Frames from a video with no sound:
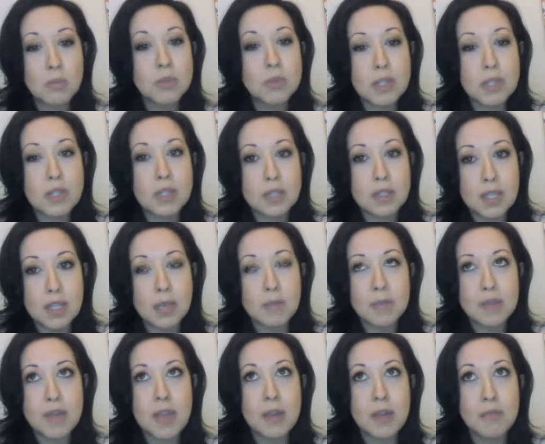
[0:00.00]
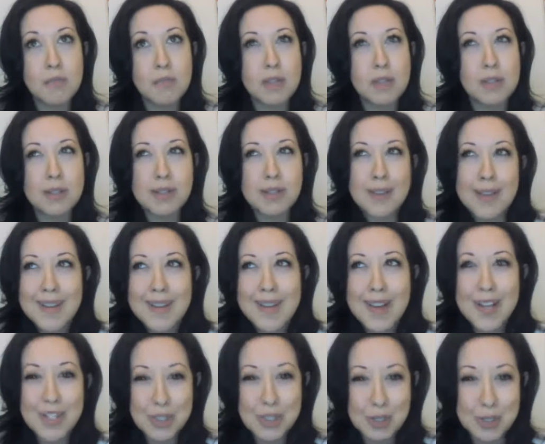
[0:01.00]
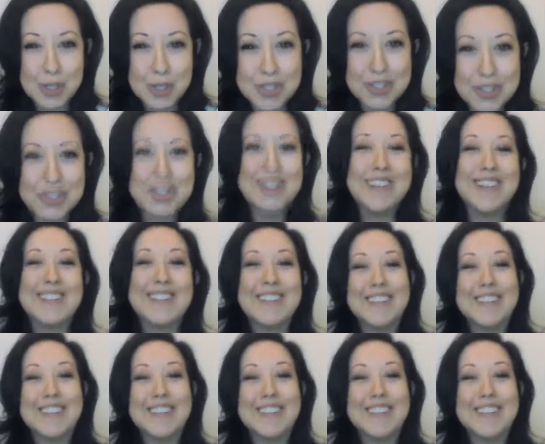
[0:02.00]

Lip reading: almost like the same thing but adultish.